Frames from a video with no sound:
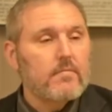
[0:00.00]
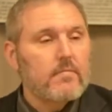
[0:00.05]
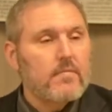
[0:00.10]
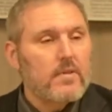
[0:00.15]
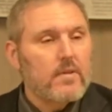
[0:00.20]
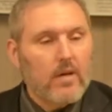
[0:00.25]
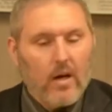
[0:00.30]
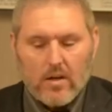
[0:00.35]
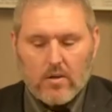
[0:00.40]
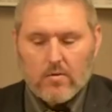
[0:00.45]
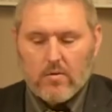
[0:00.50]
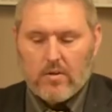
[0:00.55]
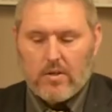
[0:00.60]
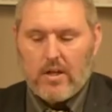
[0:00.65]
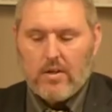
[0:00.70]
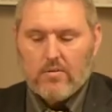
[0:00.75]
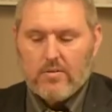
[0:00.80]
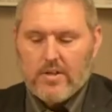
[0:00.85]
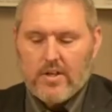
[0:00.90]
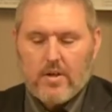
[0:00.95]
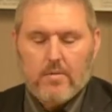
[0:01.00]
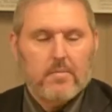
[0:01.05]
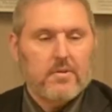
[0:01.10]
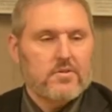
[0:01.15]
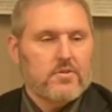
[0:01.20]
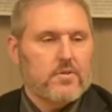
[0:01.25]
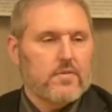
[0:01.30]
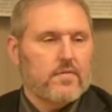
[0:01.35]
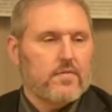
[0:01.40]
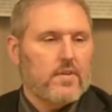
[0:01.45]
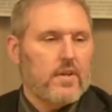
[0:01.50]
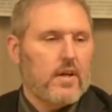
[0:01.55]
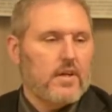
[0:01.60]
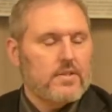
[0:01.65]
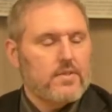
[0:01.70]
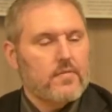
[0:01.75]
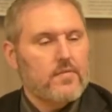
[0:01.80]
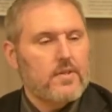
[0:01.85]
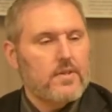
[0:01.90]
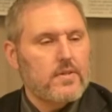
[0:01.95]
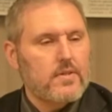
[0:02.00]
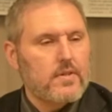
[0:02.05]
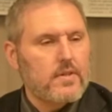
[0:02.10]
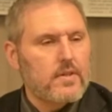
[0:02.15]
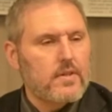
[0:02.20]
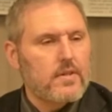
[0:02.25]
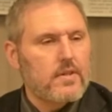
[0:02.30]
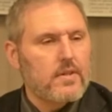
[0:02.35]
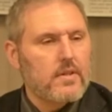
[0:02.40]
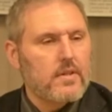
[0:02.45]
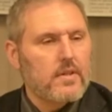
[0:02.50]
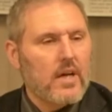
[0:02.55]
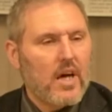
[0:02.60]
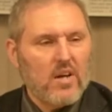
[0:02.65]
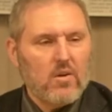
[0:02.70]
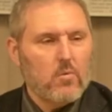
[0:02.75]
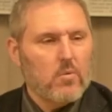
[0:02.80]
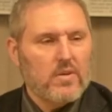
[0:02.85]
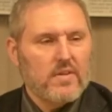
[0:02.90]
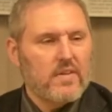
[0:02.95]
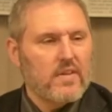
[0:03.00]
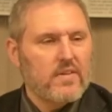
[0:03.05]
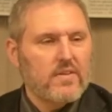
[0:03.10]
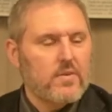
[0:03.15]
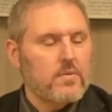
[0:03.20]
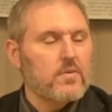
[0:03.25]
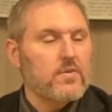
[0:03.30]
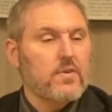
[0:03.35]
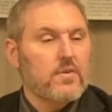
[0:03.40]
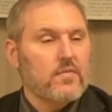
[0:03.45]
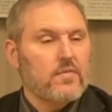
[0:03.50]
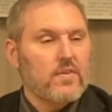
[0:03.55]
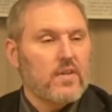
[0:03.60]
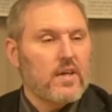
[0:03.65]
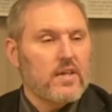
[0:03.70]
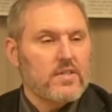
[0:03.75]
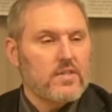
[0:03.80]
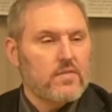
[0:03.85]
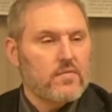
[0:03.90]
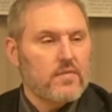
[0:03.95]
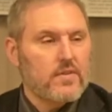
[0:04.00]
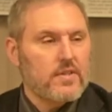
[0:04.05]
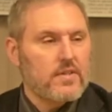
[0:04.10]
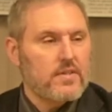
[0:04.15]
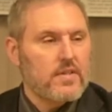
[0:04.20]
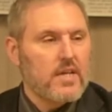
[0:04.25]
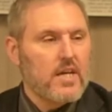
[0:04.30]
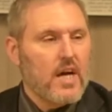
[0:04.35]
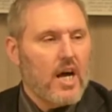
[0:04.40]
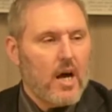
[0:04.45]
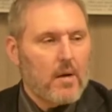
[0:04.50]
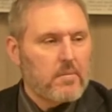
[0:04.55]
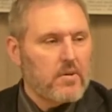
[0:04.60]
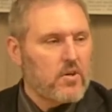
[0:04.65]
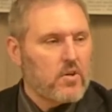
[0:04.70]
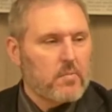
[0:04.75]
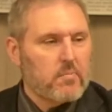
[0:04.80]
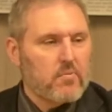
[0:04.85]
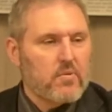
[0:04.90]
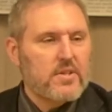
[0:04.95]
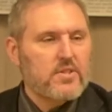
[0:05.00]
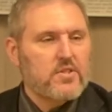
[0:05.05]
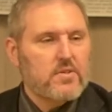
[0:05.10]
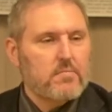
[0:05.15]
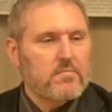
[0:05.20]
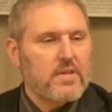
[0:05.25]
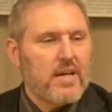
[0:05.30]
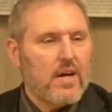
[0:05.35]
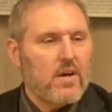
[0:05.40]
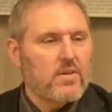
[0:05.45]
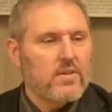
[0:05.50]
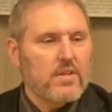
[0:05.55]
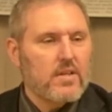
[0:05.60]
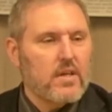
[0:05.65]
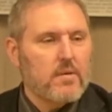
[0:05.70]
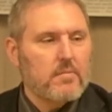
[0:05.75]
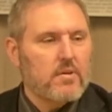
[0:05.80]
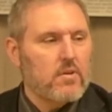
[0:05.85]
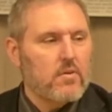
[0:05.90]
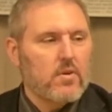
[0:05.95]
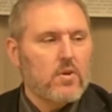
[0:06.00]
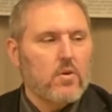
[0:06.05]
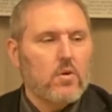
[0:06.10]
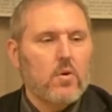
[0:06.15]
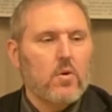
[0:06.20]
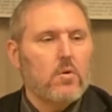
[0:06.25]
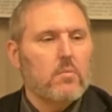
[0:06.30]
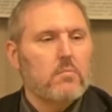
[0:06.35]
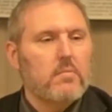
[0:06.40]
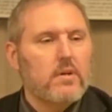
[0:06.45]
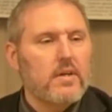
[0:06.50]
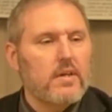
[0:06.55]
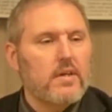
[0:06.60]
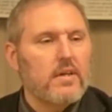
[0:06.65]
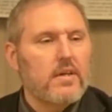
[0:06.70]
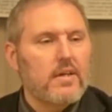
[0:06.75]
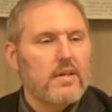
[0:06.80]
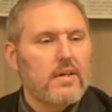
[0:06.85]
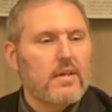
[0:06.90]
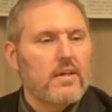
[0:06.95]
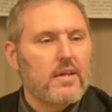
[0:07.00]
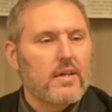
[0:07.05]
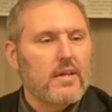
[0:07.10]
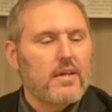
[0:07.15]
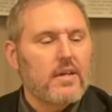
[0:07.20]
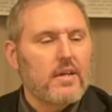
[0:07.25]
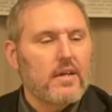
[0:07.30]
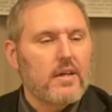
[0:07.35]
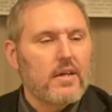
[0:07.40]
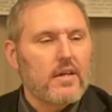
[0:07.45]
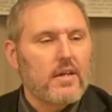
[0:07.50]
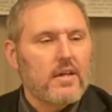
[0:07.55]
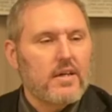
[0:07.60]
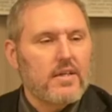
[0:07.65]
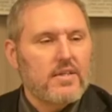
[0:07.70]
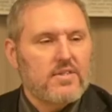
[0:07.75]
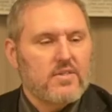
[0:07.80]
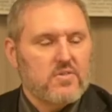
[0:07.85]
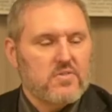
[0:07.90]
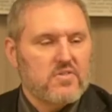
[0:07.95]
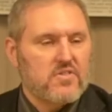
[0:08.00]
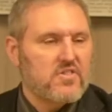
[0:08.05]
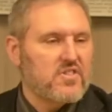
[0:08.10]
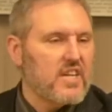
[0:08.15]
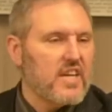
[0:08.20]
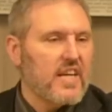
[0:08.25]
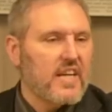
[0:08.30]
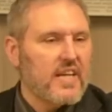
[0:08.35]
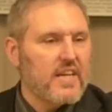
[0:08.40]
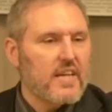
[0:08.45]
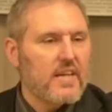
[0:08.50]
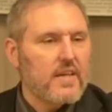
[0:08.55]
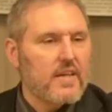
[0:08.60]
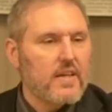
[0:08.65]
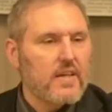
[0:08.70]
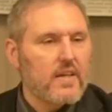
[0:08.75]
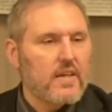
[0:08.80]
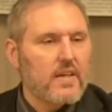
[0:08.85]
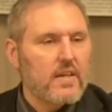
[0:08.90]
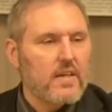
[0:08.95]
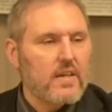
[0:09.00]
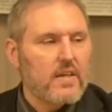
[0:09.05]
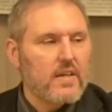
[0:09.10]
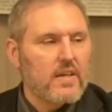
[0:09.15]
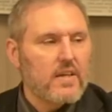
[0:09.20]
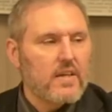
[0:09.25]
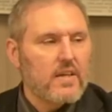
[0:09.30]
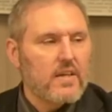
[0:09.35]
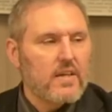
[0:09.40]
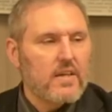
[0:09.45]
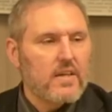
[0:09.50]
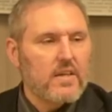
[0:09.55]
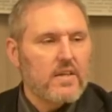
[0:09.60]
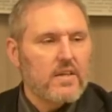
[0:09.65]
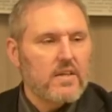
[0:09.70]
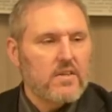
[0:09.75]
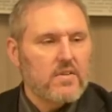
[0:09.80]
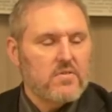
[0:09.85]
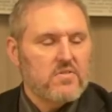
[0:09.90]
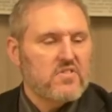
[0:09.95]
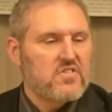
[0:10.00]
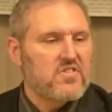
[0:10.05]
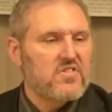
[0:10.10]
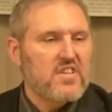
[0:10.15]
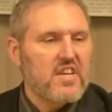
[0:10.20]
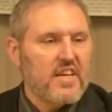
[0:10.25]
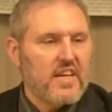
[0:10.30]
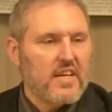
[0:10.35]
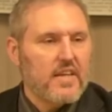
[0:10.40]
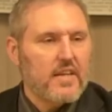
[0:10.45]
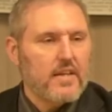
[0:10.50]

I don't, I don't care about your philosophies. I don't want anything to do with your philosophy. I'm here to preach them down and then I'm here to go home because they're sick. They're sick.